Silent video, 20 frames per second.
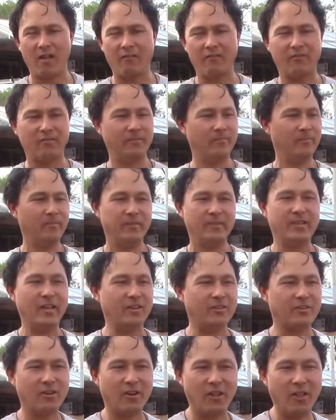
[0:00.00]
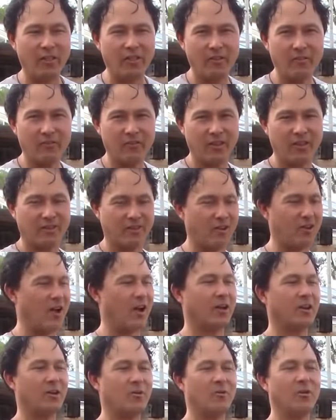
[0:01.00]
I've tasted all the different things. They're
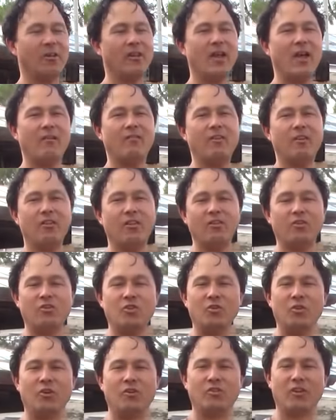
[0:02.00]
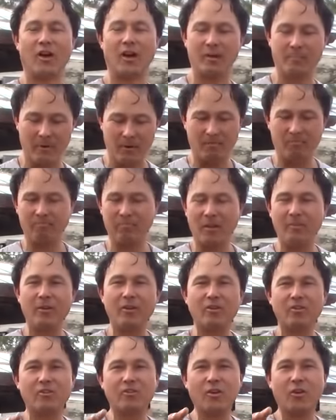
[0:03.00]
not gonna really have anything too exotic, but let me
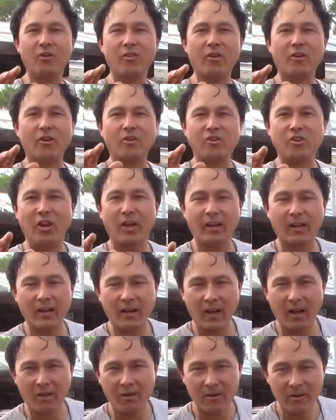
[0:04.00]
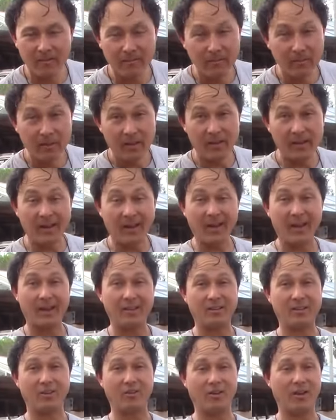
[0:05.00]
just go there to check it out. And I
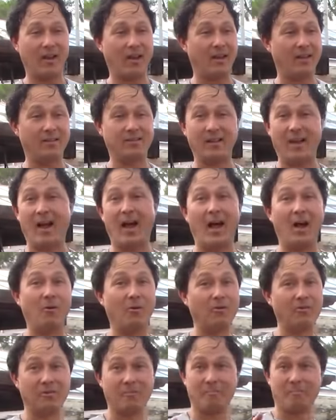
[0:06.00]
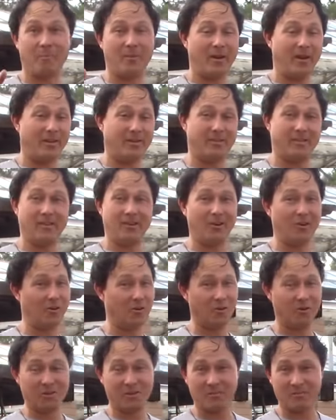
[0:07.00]
gotta tell you guys, I was impressed. They're
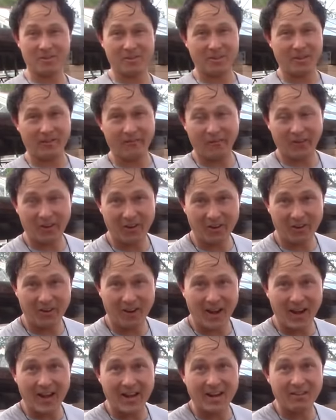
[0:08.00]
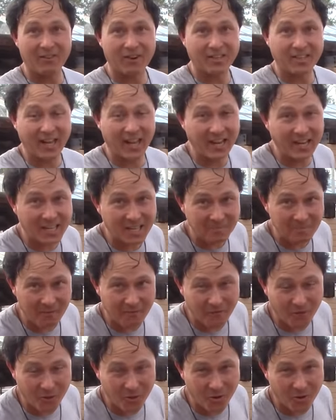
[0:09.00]
growing some stuff here I never tasted
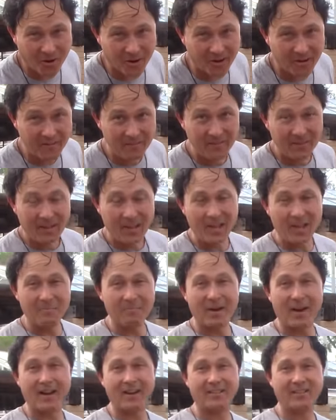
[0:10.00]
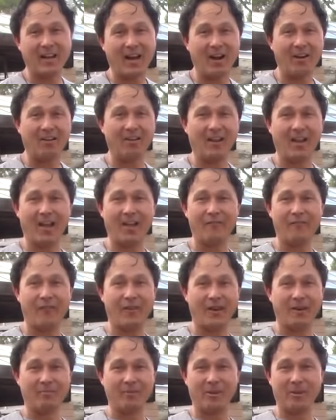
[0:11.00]
before in my entire life,
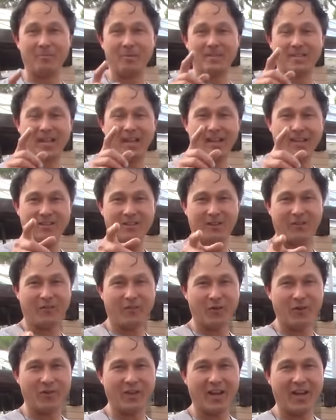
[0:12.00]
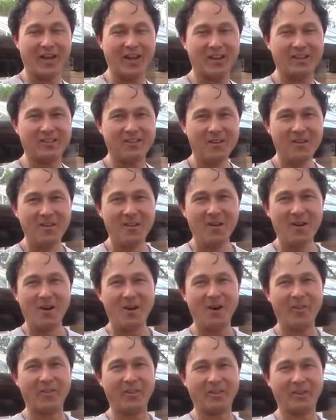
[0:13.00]
and I'm gonna be tasting it for you guys
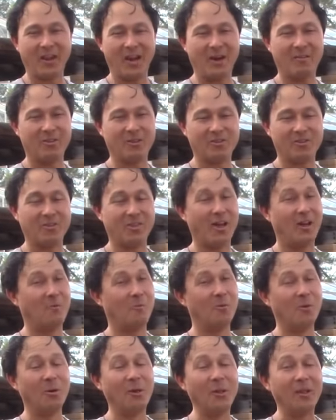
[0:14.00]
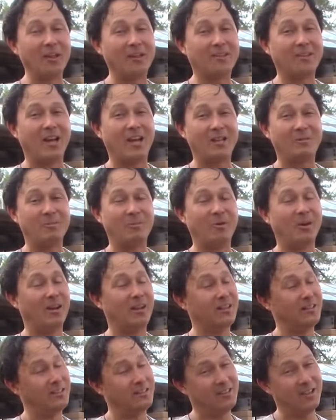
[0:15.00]
on the camera. So that really excites me when I
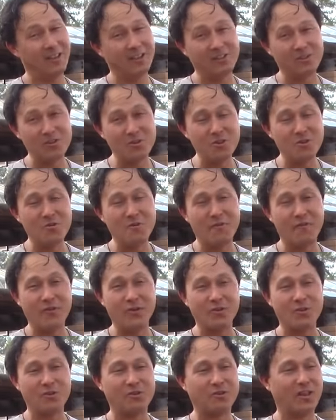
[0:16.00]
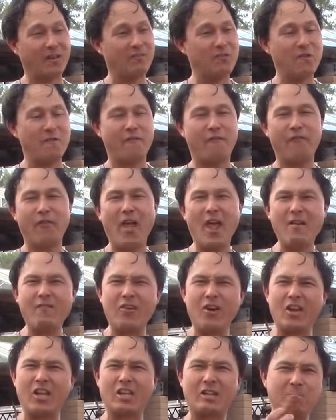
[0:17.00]
get to taste new foods, have new
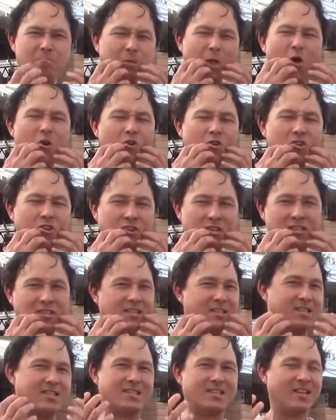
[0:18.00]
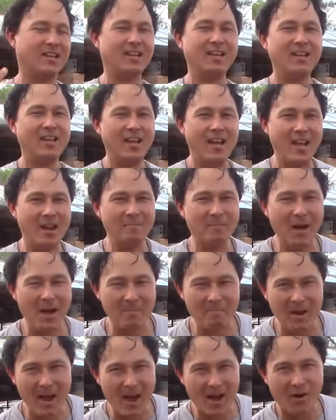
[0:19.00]
flavor explosions in
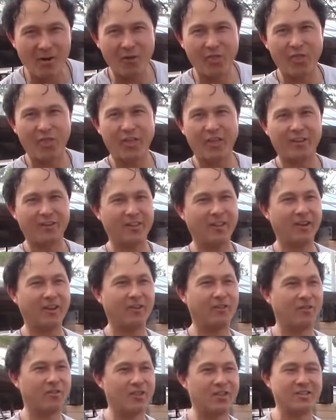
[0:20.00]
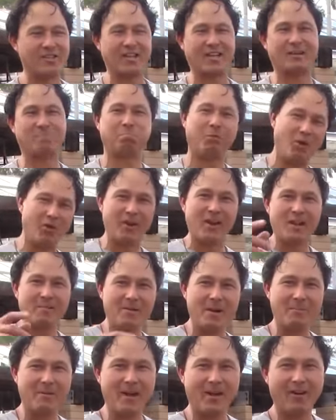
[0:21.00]
my mouth. I don't like other things exploding in
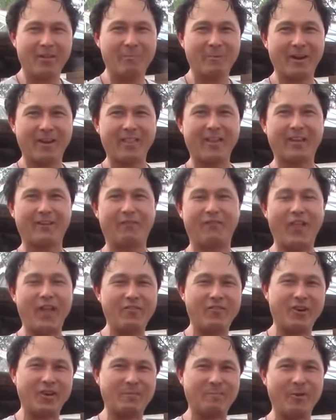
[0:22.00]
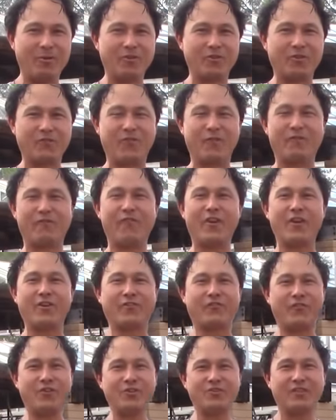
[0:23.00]
my mouth, but I like flavor explosions from
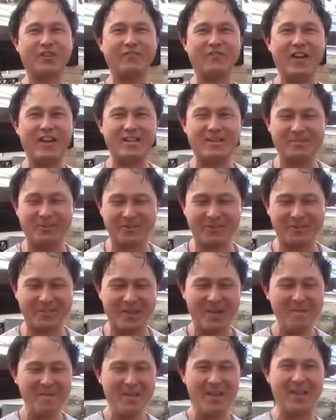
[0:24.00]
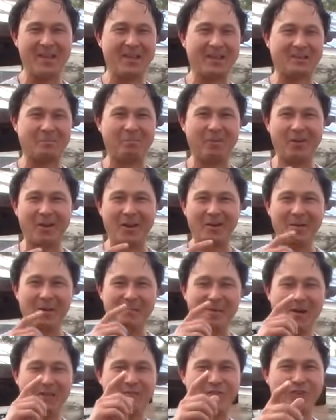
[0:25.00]
fresh fruits and vegetables exploding in my
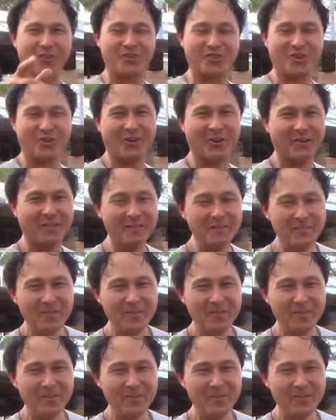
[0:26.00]
mouth for sure.